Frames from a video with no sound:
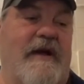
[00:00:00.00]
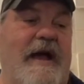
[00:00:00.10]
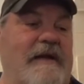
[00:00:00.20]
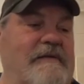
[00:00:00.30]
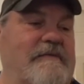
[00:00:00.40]

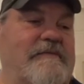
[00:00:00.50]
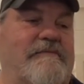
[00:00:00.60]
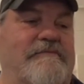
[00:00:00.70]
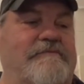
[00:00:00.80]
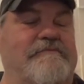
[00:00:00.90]
I
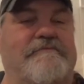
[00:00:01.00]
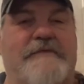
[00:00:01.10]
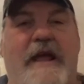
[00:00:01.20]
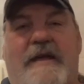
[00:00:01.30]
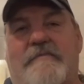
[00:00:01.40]

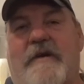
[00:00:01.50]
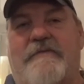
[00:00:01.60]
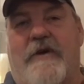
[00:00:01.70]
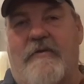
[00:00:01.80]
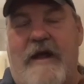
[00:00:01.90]
taken my
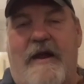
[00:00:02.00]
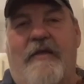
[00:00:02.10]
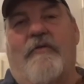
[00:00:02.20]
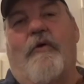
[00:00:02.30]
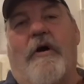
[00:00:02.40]
phone out of
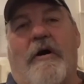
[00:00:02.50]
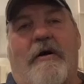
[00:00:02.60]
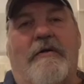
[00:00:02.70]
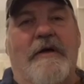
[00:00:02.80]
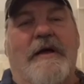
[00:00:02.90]
the
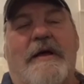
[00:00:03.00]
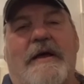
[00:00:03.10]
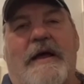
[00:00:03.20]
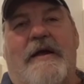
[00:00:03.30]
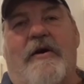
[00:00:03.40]
wall
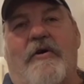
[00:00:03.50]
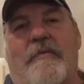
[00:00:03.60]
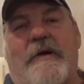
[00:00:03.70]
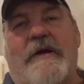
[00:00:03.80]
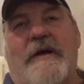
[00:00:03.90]
at
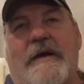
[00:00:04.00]
home, and